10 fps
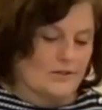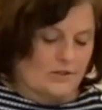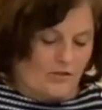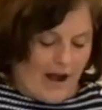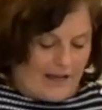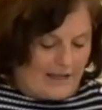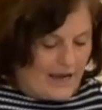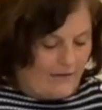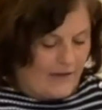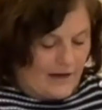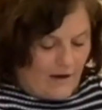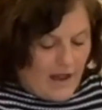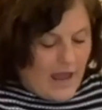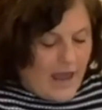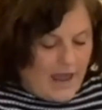just drag it out there.
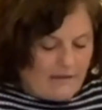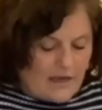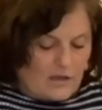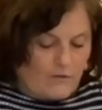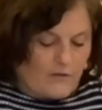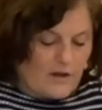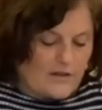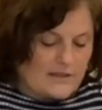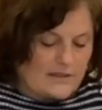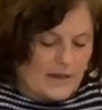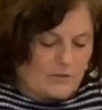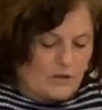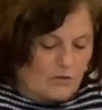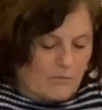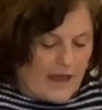And then you fill this up
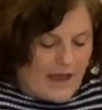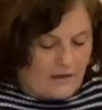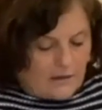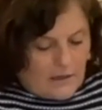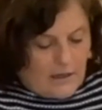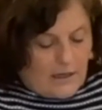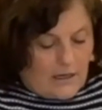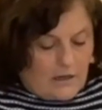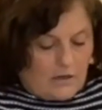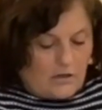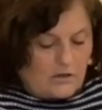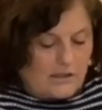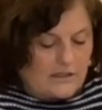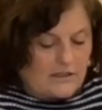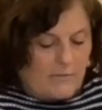to about, usually
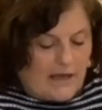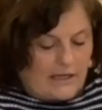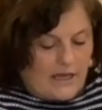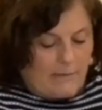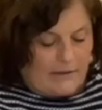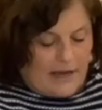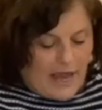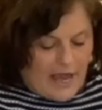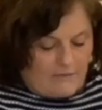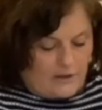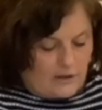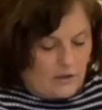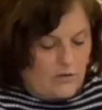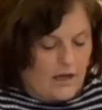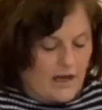it's about 1.5 cups to
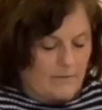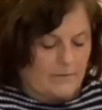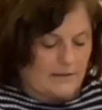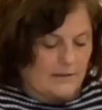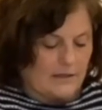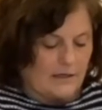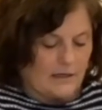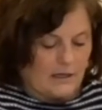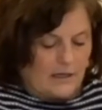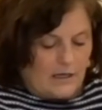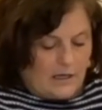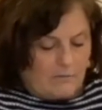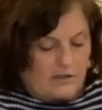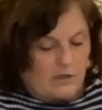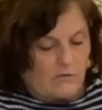2 cups.
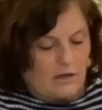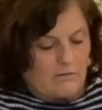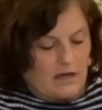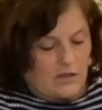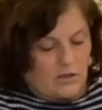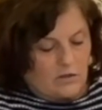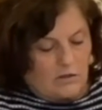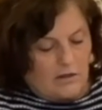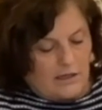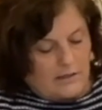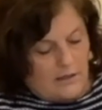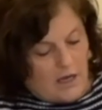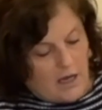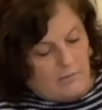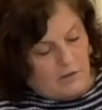But you want to make sure that it's
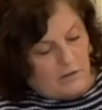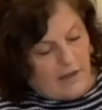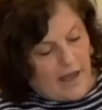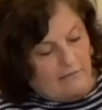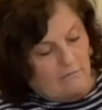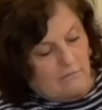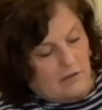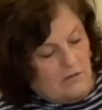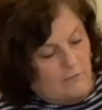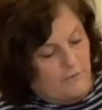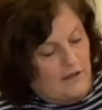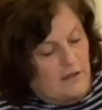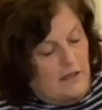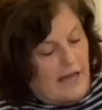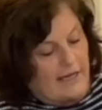up to that. There's a
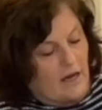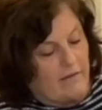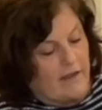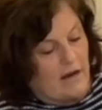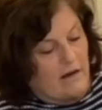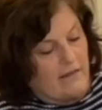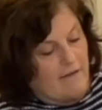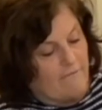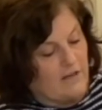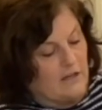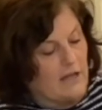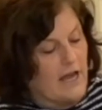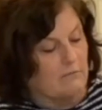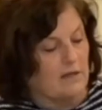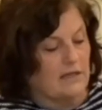fill line on there, and that fill
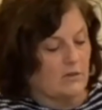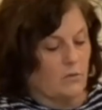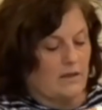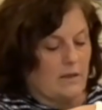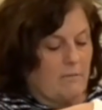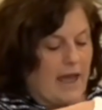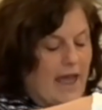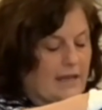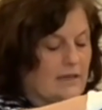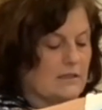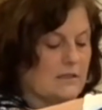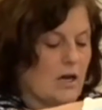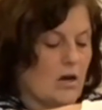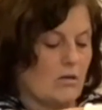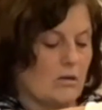line means when the bag is
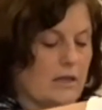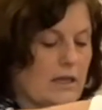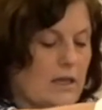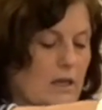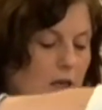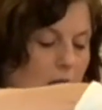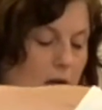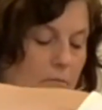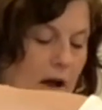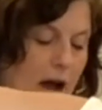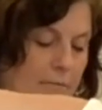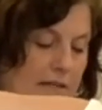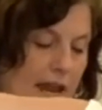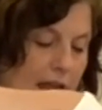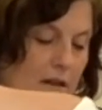totally popped
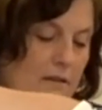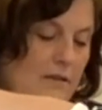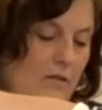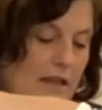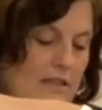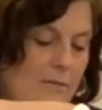out. So that's